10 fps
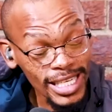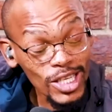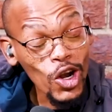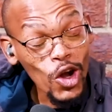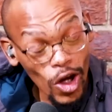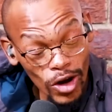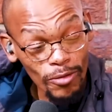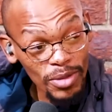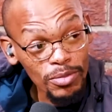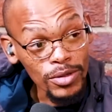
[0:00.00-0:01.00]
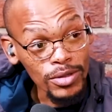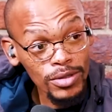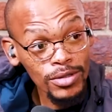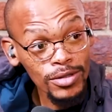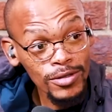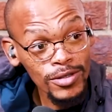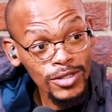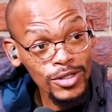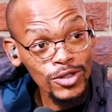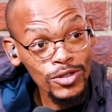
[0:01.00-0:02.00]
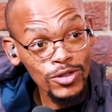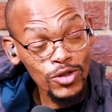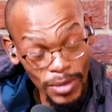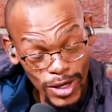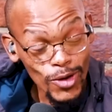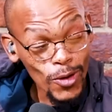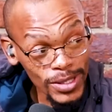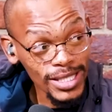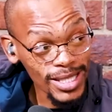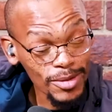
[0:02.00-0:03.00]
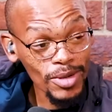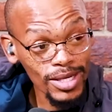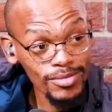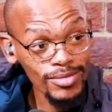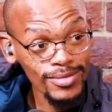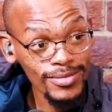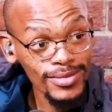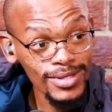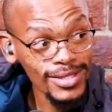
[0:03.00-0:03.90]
takes a lot of people to make you go 10 times platinum.